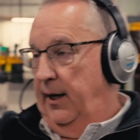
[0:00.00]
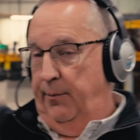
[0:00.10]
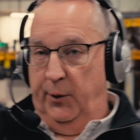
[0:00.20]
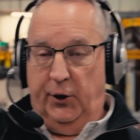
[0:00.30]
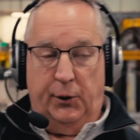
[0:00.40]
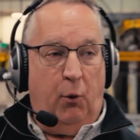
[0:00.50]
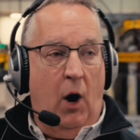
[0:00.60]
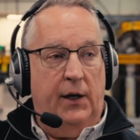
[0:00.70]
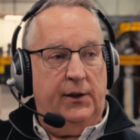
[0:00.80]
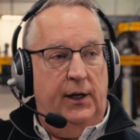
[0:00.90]
that have been just
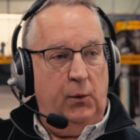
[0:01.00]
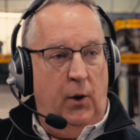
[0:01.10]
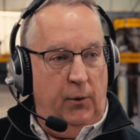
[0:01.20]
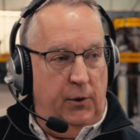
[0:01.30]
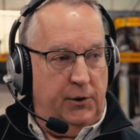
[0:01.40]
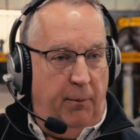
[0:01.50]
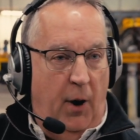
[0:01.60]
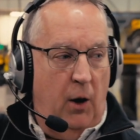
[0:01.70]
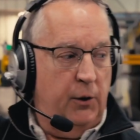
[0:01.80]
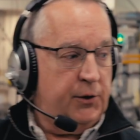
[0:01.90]
processed, whether it's a
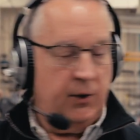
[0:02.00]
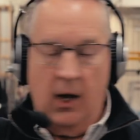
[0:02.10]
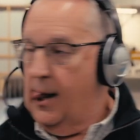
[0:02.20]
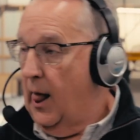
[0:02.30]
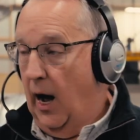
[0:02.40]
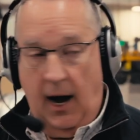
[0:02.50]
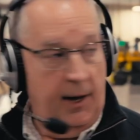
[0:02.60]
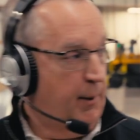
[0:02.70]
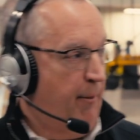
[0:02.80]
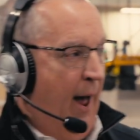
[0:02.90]
post,
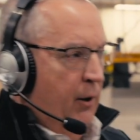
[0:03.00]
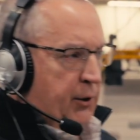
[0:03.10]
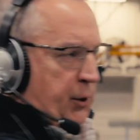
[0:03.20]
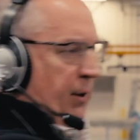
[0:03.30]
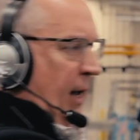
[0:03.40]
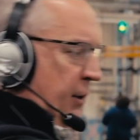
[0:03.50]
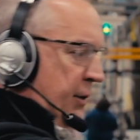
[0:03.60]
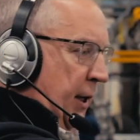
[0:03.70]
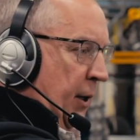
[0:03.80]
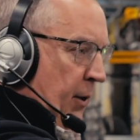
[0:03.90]
the baluster that you
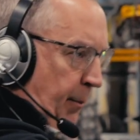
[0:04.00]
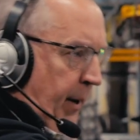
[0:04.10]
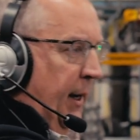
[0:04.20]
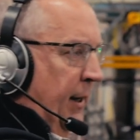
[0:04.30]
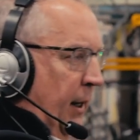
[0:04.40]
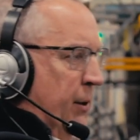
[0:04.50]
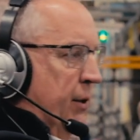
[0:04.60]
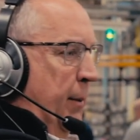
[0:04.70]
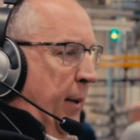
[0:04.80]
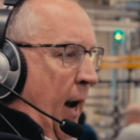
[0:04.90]
see or the picket that you
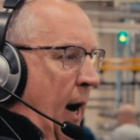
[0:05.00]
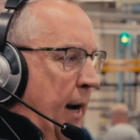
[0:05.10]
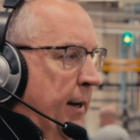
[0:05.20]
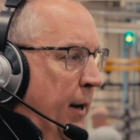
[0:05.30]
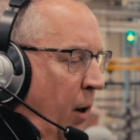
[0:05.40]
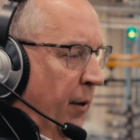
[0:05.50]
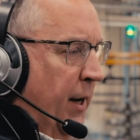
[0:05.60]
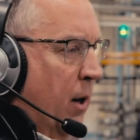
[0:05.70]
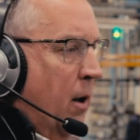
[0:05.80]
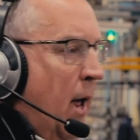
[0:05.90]
see behind over
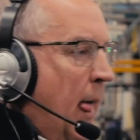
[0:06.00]
here,